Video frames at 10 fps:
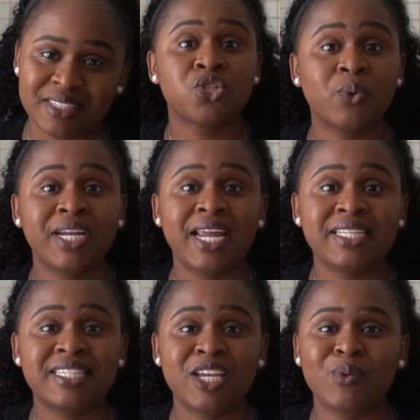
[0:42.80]

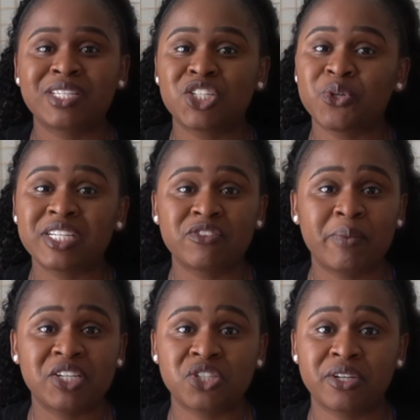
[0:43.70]
2019 was a
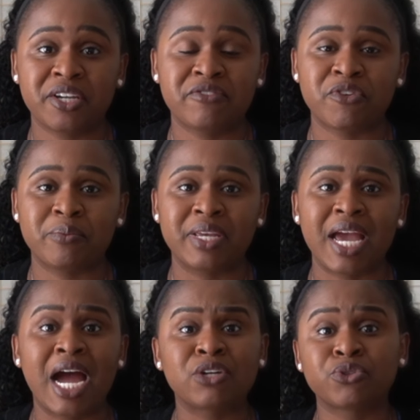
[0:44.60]
transformational year for
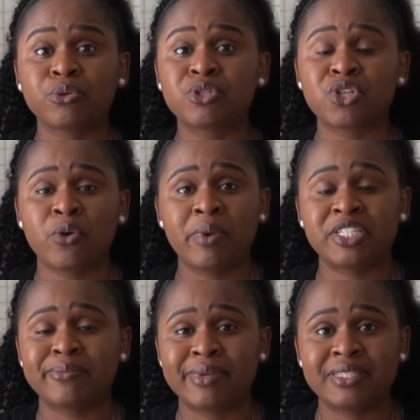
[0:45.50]
me. I grew so
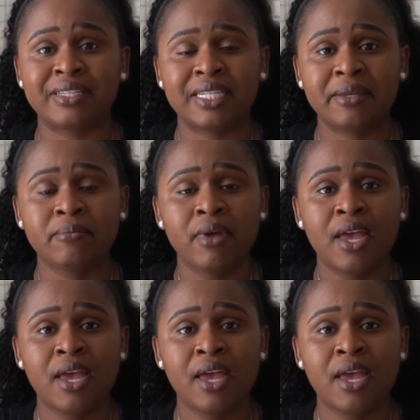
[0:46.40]
much mentally.